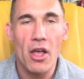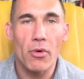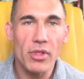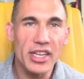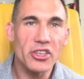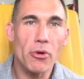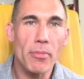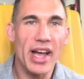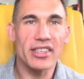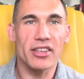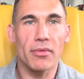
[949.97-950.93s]
Well, let's go
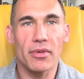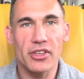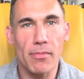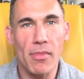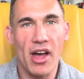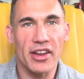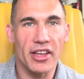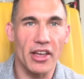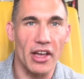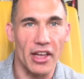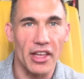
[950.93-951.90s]
back to
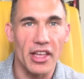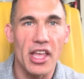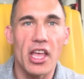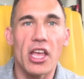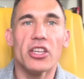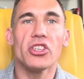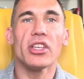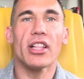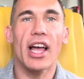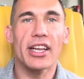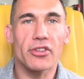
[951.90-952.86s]
Monica. She
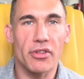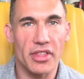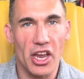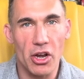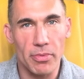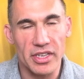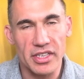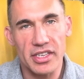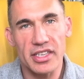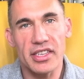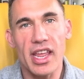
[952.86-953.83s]
liked her
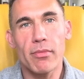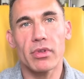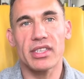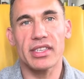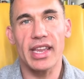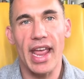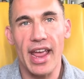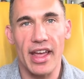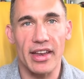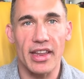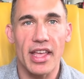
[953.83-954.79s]
therapist. His name was
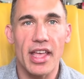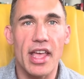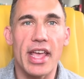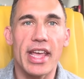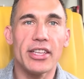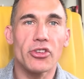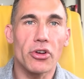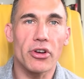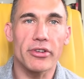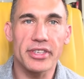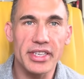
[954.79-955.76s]
Dan. He took
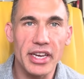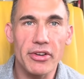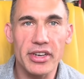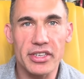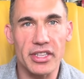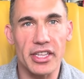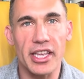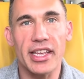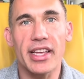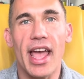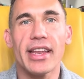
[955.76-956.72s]
her
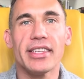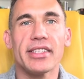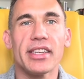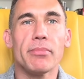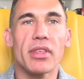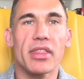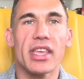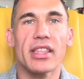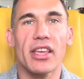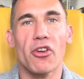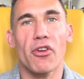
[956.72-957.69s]
seriously and he seemed to
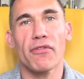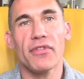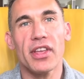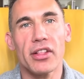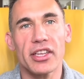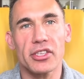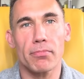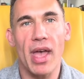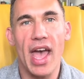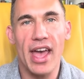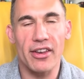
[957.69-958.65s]
think that her feelings
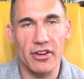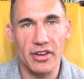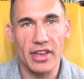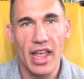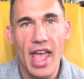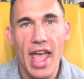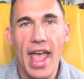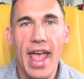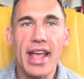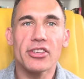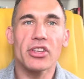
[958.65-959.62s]
mattered.
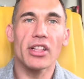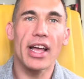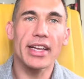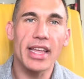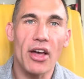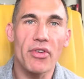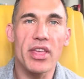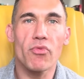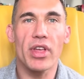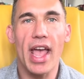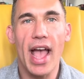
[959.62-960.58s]
And she liked how he
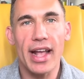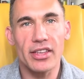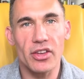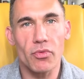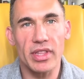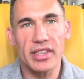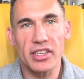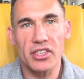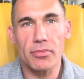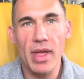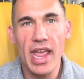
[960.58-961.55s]
reacted with
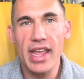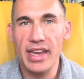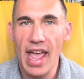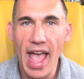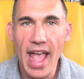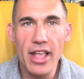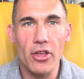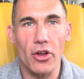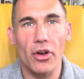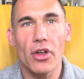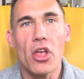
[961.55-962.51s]
dismay and
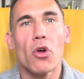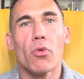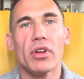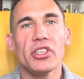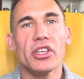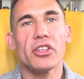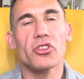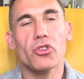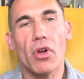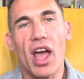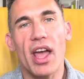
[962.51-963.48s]
anger when she
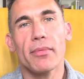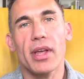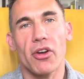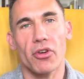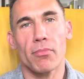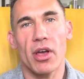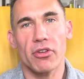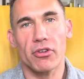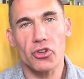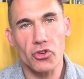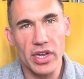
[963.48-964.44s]
described how her
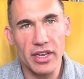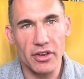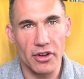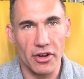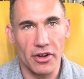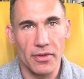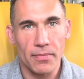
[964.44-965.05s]
mother treated her.